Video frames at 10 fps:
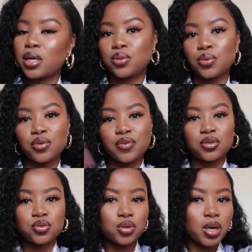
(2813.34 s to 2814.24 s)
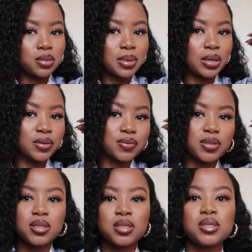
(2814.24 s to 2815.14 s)
don't know if I'll show you guys my
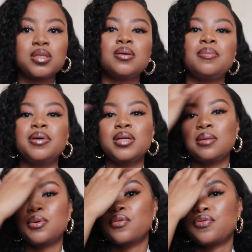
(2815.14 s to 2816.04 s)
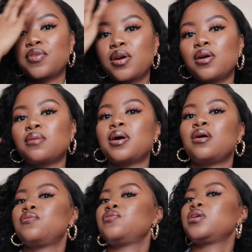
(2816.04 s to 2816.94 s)
outfit, but let me go figure out my
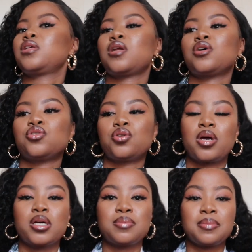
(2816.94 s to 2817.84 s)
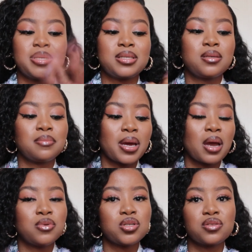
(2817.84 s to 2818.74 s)
outfit and then I'll show you guys. My
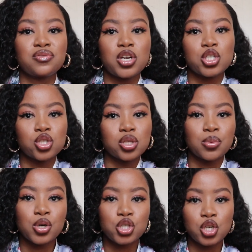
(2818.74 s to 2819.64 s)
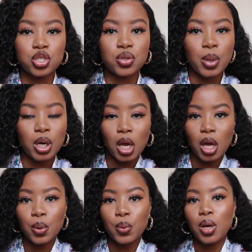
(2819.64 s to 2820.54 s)
camera is still flashing, so I'm gonna charge it right now,
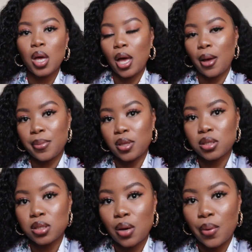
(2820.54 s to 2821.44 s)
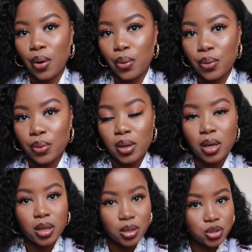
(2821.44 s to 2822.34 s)
yo. But this is how I look,
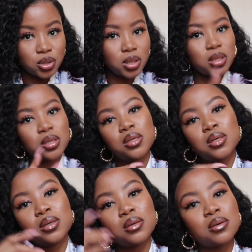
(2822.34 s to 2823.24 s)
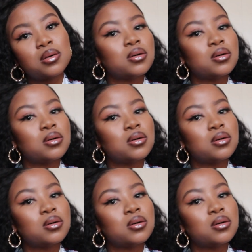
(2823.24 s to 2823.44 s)
like, literally. Oh,